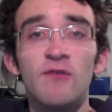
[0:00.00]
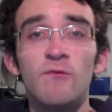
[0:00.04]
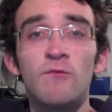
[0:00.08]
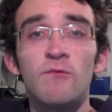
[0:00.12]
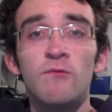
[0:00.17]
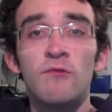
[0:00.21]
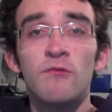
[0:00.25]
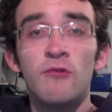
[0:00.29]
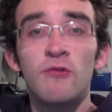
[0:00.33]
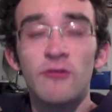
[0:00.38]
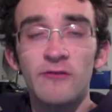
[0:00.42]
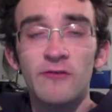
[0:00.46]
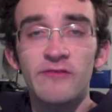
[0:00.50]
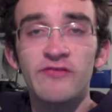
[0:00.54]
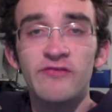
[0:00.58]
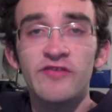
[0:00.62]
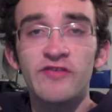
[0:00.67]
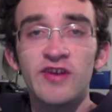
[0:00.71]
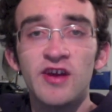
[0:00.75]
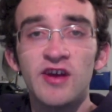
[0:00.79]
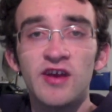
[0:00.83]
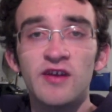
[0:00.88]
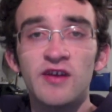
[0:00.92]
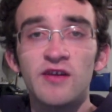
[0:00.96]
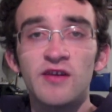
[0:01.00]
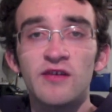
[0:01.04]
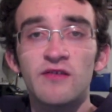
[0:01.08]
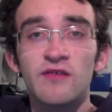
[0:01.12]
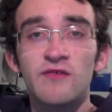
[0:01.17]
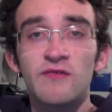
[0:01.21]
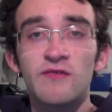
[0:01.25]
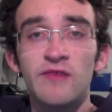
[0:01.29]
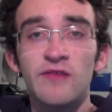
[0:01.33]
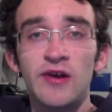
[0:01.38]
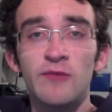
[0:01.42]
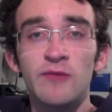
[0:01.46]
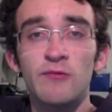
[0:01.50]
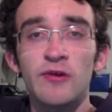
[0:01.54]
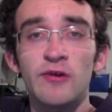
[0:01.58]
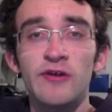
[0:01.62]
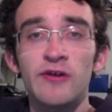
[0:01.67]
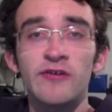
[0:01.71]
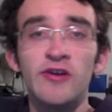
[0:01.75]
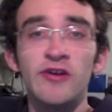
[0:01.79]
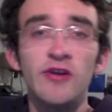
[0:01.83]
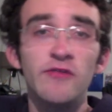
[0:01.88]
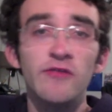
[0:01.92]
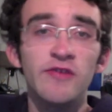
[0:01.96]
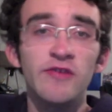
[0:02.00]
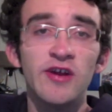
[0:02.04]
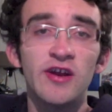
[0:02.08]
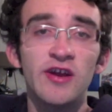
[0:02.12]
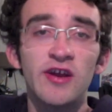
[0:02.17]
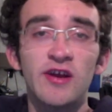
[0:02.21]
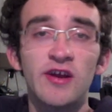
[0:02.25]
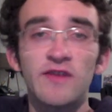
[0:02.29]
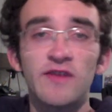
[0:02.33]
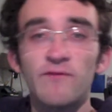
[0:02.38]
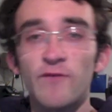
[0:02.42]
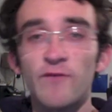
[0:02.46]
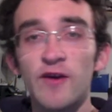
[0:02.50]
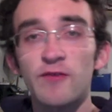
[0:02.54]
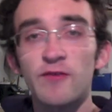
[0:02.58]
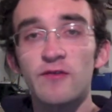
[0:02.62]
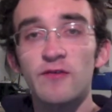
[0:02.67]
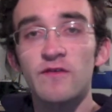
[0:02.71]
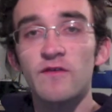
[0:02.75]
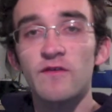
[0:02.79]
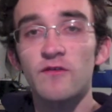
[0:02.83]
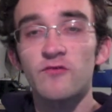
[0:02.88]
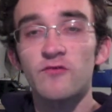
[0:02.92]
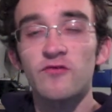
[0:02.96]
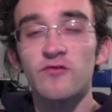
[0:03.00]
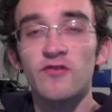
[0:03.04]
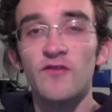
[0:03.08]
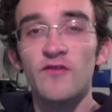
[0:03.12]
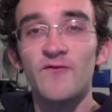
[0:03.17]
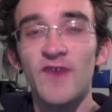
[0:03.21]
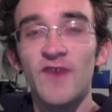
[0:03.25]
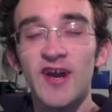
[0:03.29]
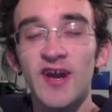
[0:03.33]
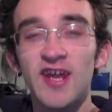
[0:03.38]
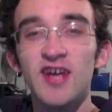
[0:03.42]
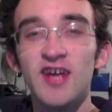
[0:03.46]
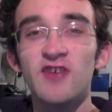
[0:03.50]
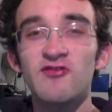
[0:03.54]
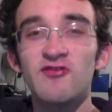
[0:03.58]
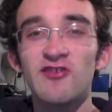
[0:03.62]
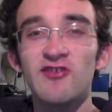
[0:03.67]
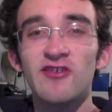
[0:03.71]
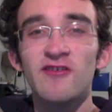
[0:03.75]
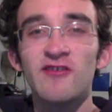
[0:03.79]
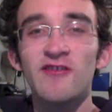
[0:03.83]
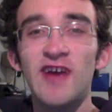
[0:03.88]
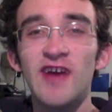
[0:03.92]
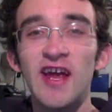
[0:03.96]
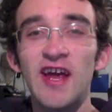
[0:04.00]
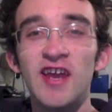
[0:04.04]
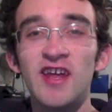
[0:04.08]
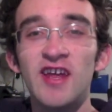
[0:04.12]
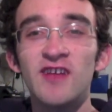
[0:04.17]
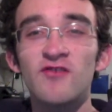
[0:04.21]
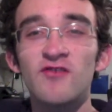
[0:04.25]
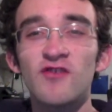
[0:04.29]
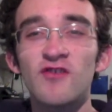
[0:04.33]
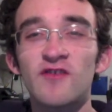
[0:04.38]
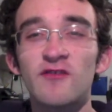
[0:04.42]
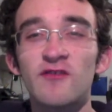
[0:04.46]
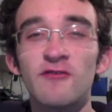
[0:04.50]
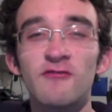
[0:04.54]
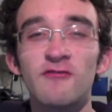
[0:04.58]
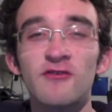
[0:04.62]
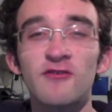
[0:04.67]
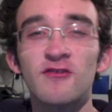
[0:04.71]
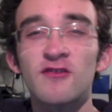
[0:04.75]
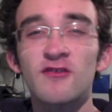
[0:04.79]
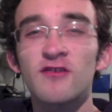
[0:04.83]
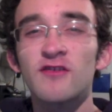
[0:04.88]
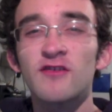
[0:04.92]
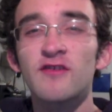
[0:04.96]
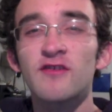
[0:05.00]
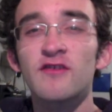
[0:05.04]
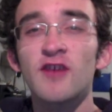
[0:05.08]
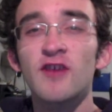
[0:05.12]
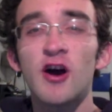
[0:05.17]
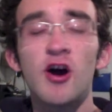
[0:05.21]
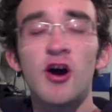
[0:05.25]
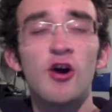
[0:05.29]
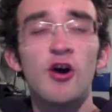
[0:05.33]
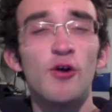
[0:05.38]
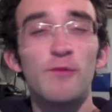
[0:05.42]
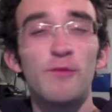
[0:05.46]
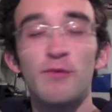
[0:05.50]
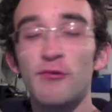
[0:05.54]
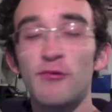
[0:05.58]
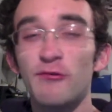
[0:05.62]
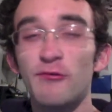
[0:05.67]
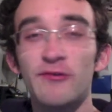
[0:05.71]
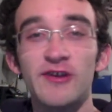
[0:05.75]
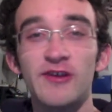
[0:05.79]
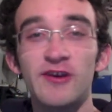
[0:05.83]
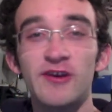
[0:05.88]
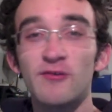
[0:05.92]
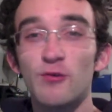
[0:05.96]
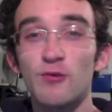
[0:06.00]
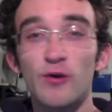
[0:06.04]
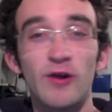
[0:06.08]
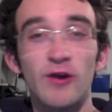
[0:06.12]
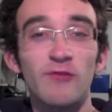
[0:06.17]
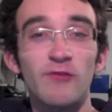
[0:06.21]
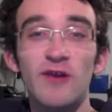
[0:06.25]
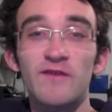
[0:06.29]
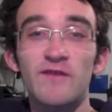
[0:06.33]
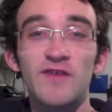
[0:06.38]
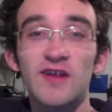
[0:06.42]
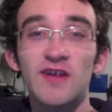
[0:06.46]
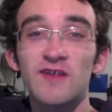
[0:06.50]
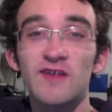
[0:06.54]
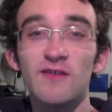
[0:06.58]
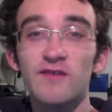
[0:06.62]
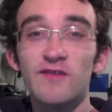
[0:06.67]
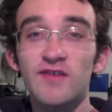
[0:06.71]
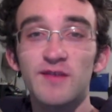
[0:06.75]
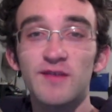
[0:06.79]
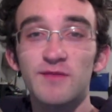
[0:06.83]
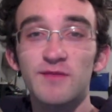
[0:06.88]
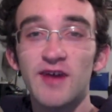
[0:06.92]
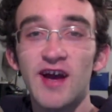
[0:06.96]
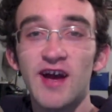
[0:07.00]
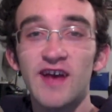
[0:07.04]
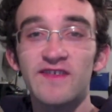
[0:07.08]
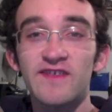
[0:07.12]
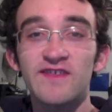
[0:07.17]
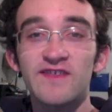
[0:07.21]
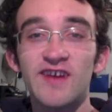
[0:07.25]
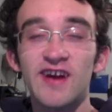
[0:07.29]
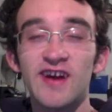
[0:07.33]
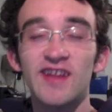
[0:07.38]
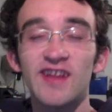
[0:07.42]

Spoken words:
war scene where Union and Confederate soldiers are fighting each other, and it just looks so poorly choreographed. Like, there's some guys dying